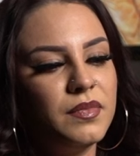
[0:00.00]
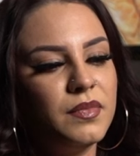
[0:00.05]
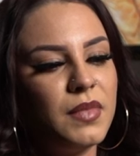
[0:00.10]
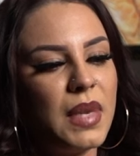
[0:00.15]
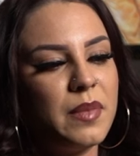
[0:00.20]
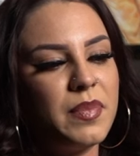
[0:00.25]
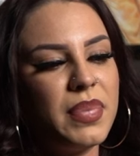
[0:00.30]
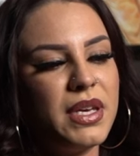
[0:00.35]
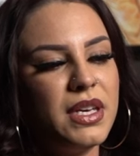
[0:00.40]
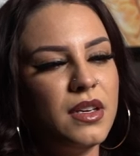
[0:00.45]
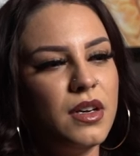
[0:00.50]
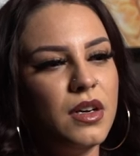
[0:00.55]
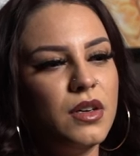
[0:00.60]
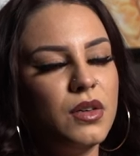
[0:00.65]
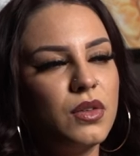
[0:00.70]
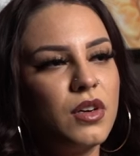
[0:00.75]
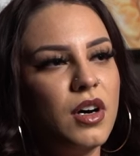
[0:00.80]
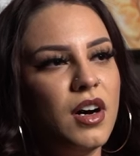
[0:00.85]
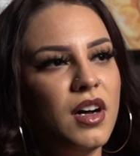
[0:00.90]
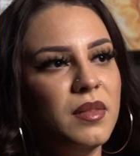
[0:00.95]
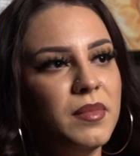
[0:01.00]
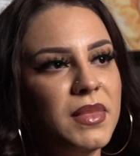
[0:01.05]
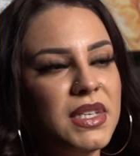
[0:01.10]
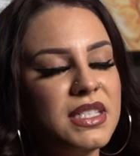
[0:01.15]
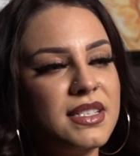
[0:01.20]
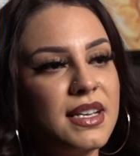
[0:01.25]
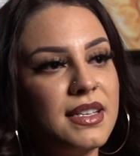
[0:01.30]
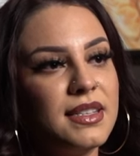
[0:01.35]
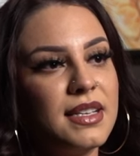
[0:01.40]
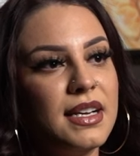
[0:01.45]
my PO called me
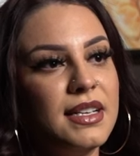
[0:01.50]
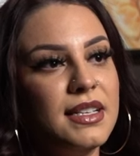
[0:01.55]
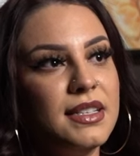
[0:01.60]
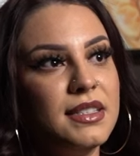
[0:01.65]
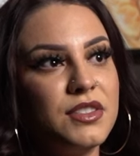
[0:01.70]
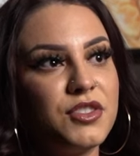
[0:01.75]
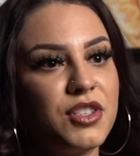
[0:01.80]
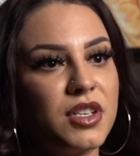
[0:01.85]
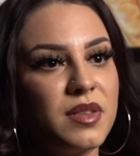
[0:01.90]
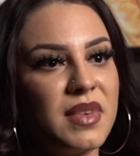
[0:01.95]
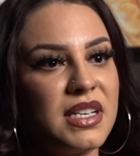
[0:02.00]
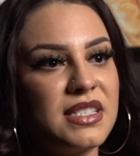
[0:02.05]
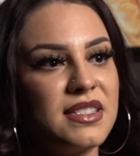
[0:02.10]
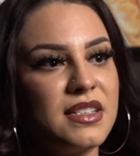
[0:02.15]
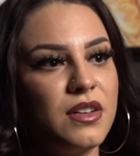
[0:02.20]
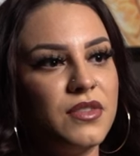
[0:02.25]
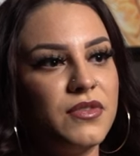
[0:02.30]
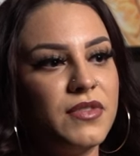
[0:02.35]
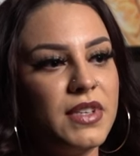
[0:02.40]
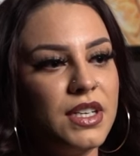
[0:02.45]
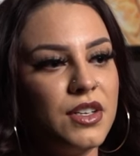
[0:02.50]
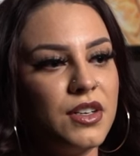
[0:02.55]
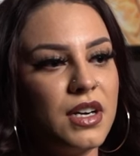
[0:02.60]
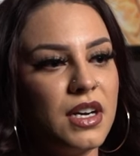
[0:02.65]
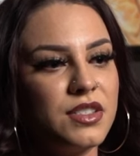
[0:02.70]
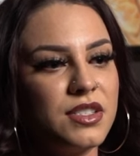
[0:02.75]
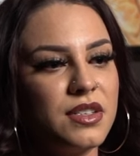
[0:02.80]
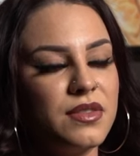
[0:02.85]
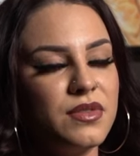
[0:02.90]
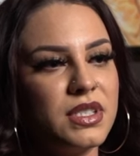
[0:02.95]
saying that I needed to turn myself in, or
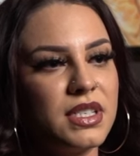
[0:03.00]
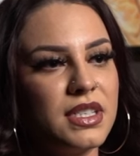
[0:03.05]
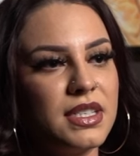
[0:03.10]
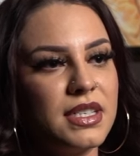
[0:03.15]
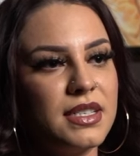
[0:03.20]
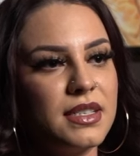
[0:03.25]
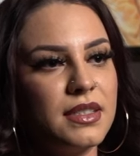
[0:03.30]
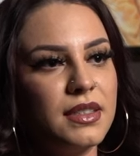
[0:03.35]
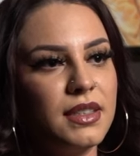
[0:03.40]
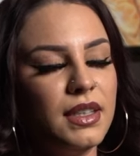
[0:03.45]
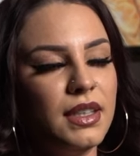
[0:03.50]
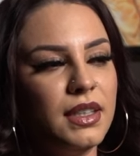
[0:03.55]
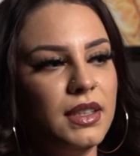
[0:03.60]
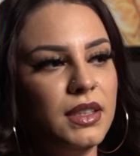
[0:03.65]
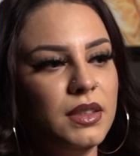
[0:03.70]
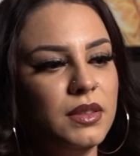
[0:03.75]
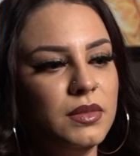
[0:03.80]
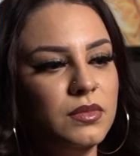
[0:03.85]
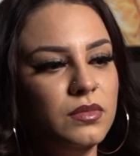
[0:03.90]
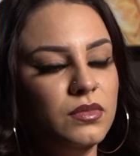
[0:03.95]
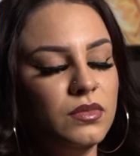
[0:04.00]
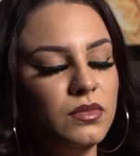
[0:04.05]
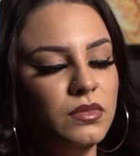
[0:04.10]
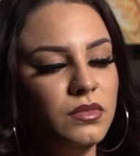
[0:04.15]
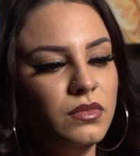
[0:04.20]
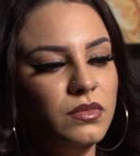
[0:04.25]
else he was gonna